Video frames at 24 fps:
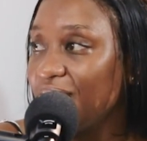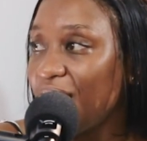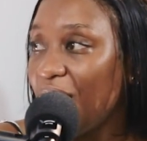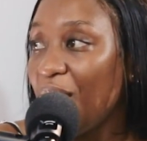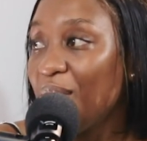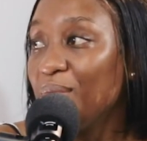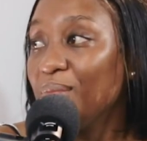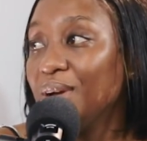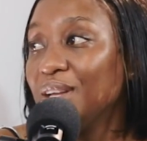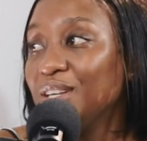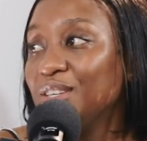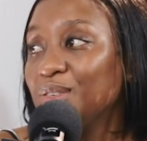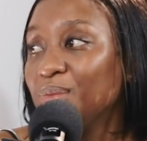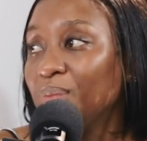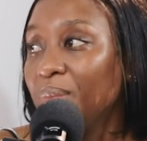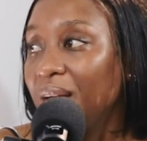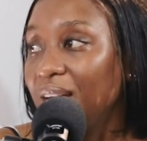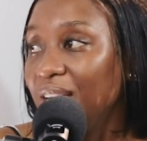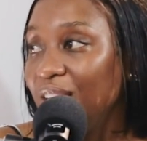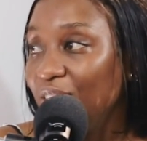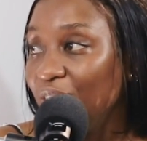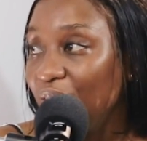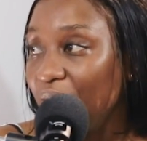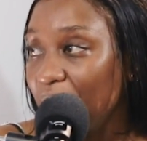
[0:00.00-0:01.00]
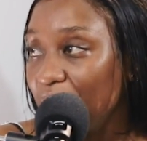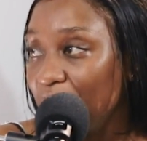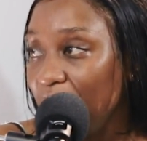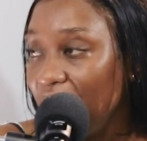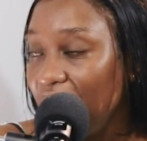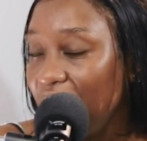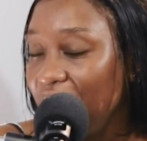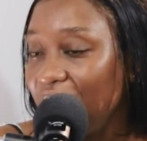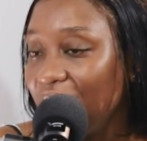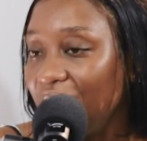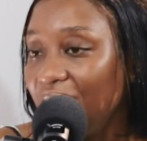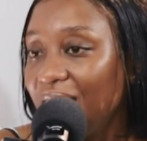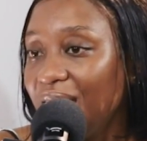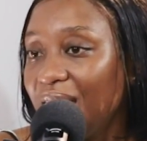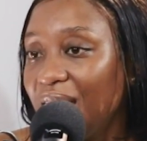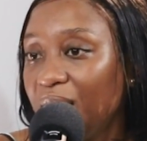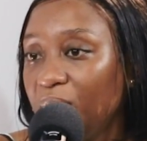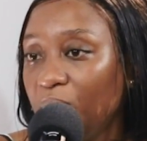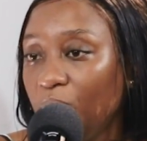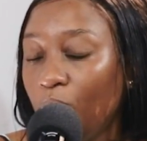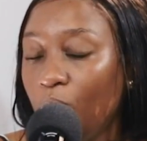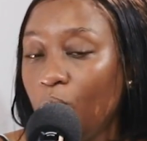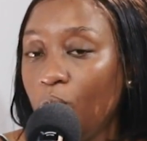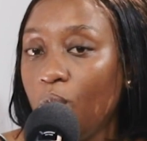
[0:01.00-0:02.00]
how much money you're making
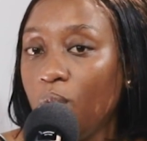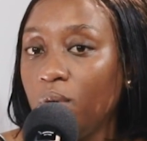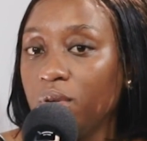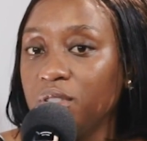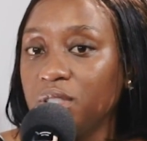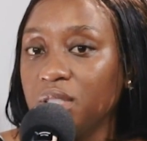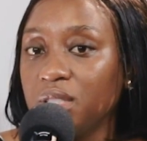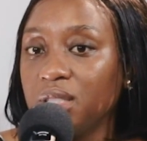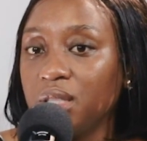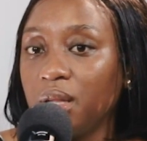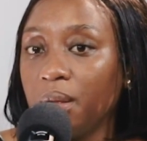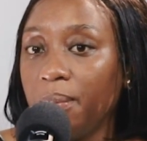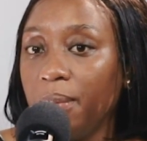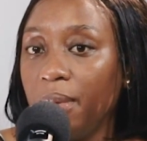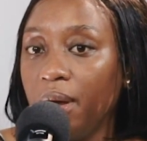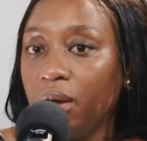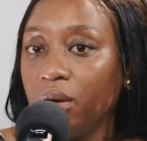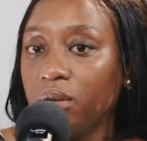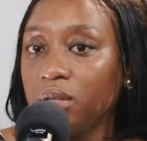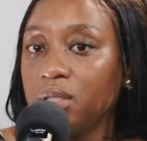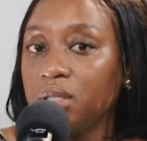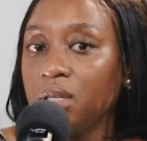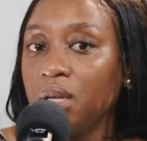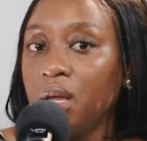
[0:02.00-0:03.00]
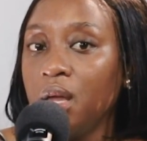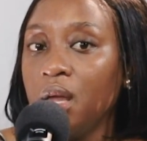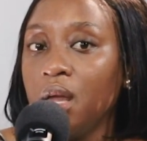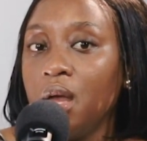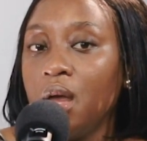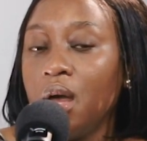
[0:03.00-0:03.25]
and more just about